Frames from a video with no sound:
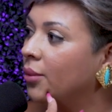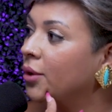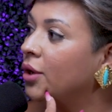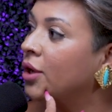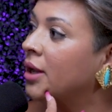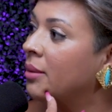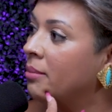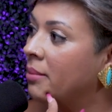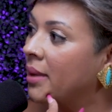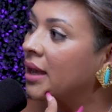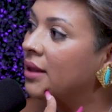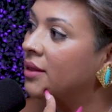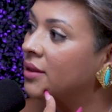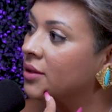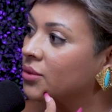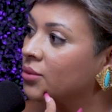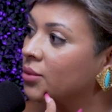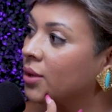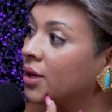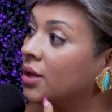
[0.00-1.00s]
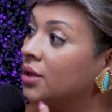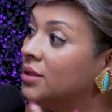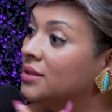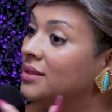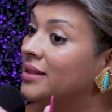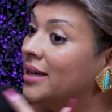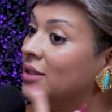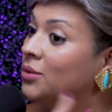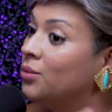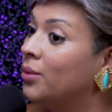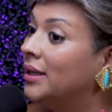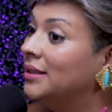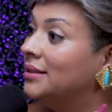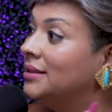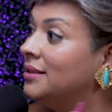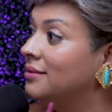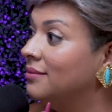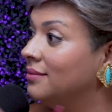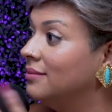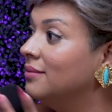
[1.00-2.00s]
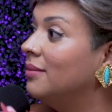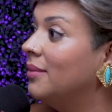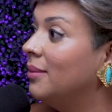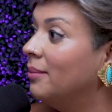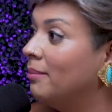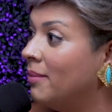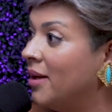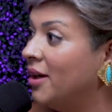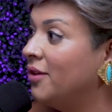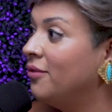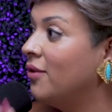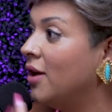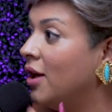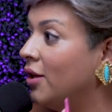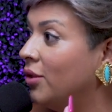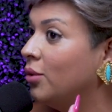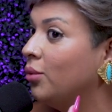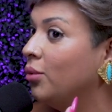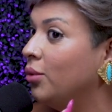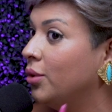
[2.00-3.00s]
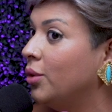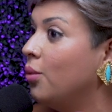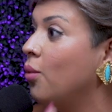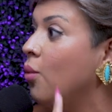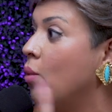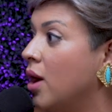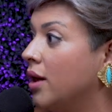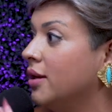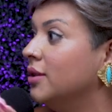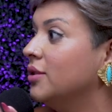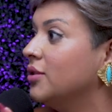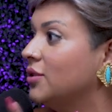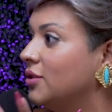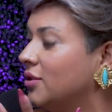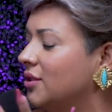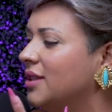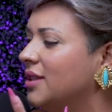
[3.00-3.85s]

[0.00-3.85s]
We're going to make this work because that's what my father would have wanted us to